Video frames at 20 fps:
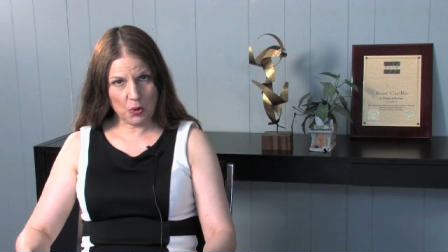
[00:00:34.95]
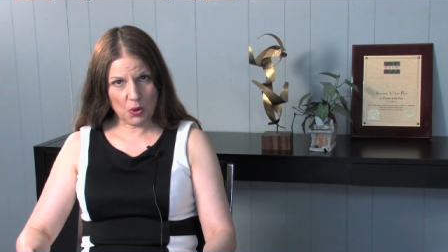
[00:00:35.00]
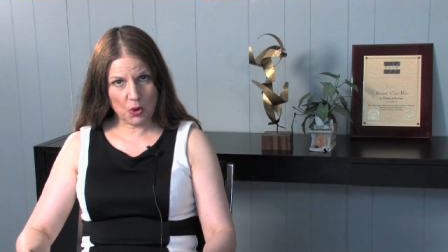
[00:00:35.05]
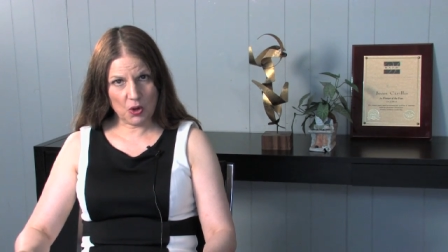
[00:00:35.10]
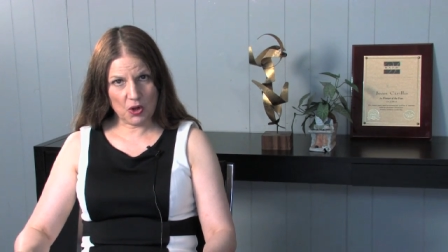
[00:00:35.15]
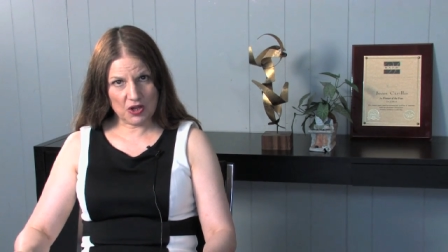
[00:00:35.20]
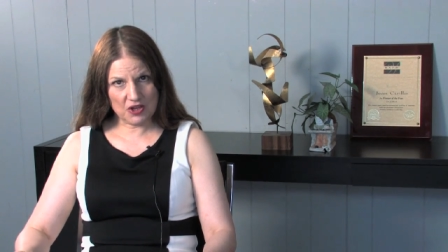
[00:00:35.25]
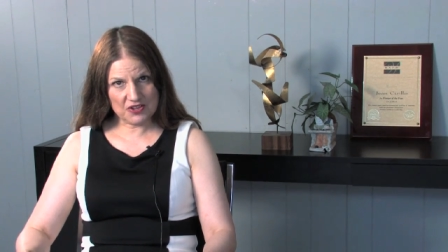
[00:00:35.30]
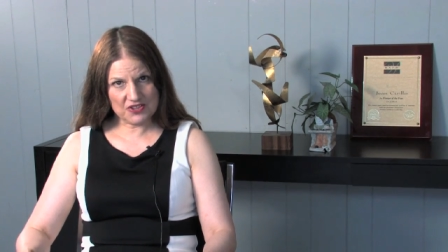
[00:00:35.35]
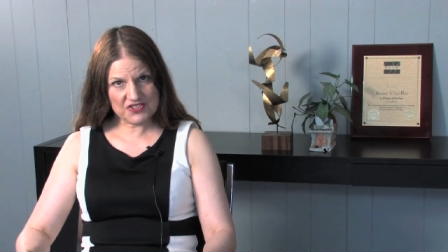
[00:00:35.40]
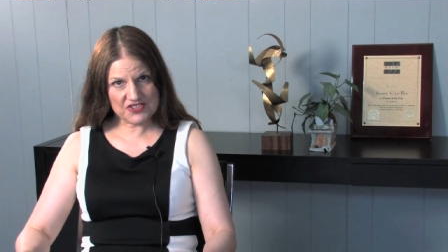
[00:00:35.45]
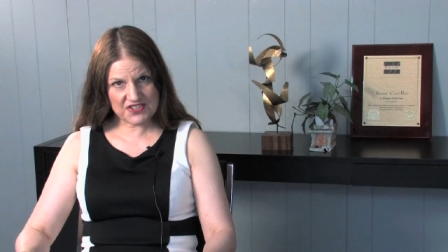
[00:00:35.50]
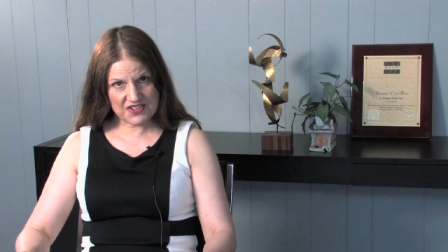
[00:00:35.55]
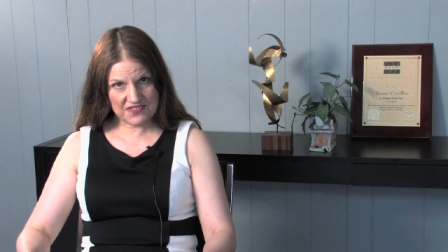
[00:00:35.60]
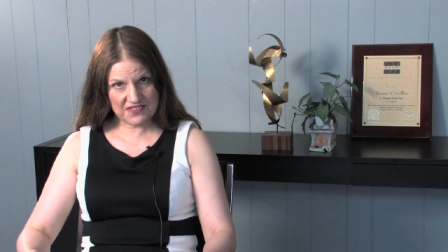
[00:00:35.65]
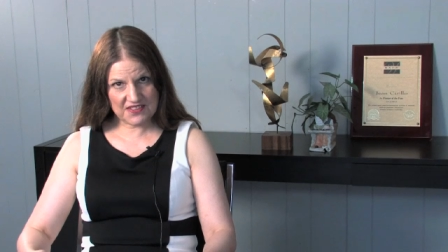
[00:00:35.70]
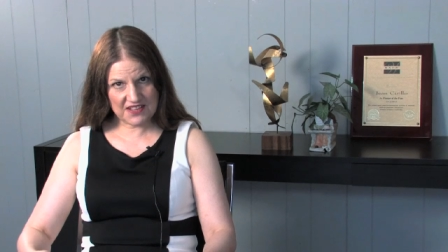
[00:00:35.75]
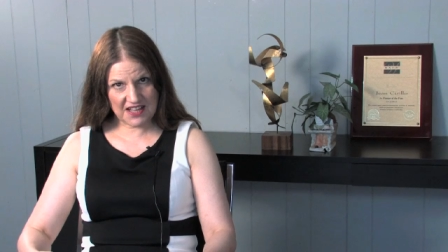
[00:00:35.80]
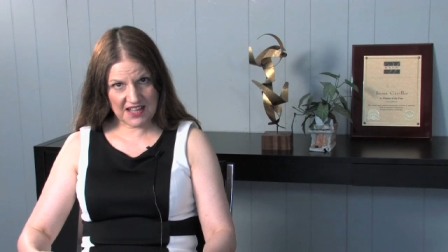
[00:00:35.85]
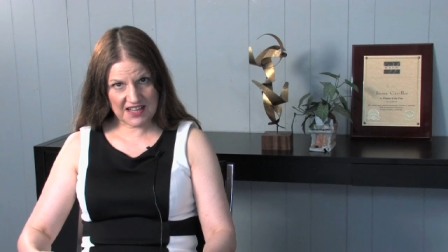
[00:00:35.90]
halls
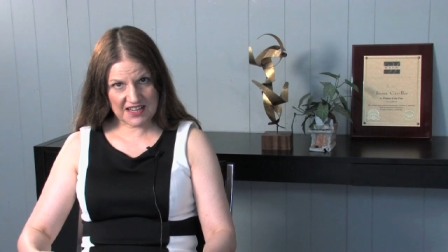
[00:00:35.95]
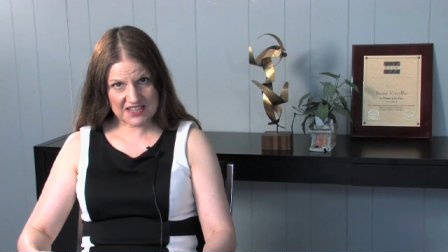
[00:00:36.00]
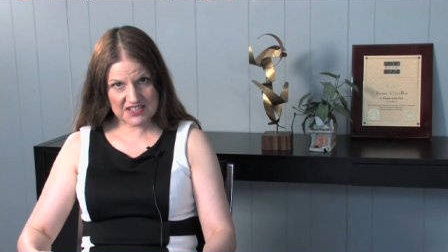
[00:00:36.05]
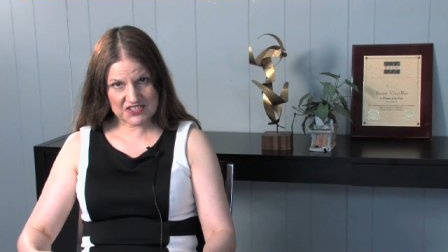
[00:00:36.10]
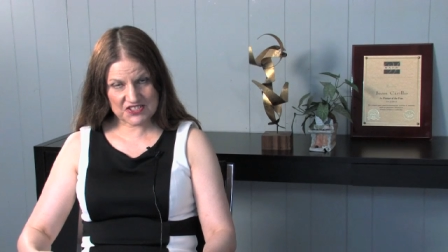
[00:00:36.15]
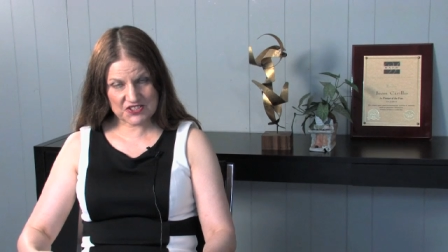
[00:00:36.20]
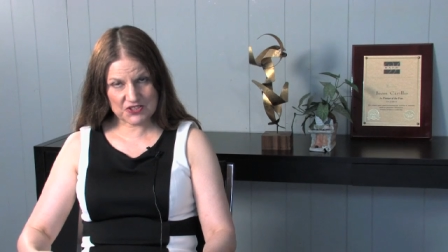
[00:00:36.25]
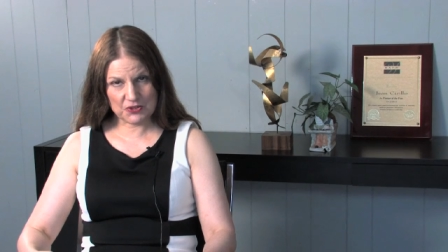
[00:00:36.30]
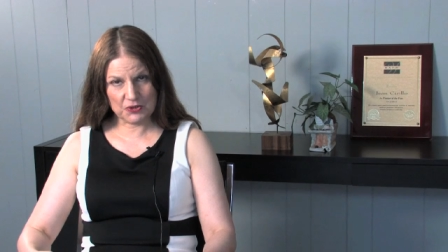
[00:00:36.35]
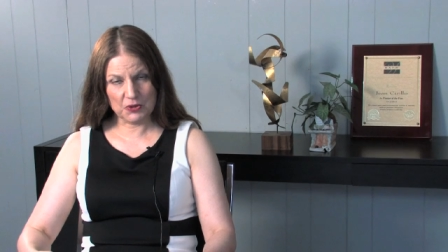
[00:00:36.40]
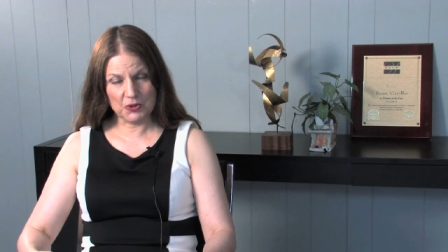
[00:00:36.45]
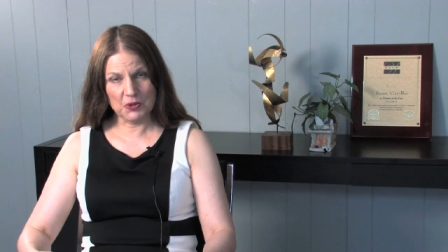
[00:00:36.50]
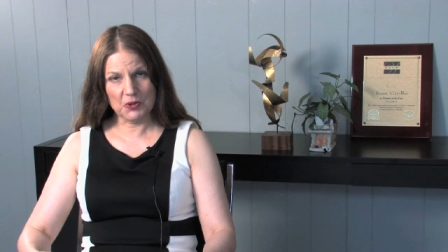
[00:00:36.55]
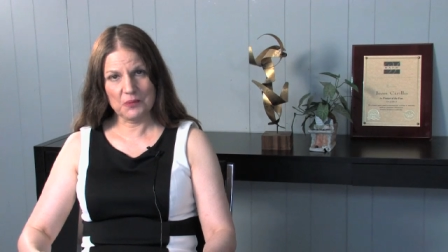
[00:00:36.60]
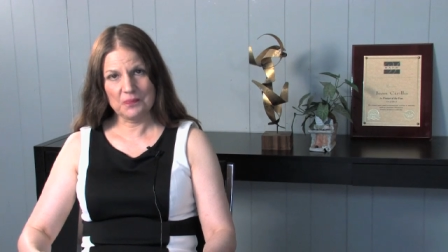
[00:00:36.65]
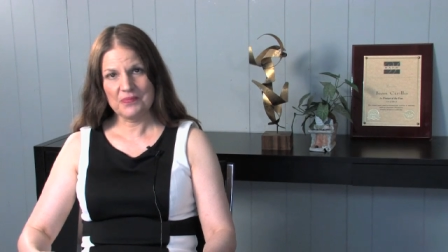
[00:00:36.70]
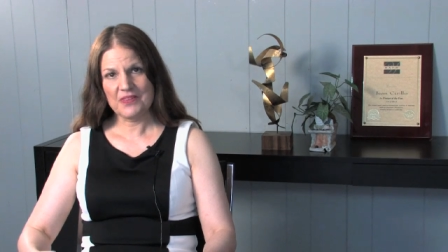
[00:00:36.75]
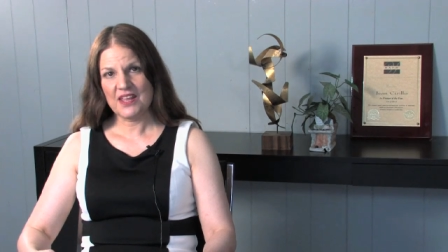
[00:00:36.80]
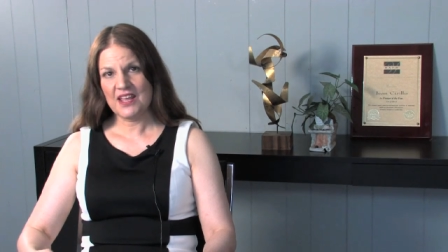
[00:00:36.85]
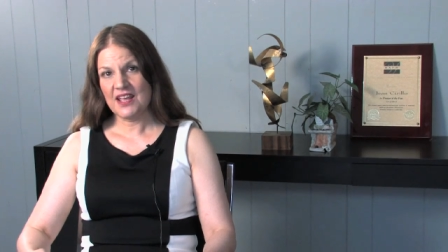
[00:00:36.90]
in the high school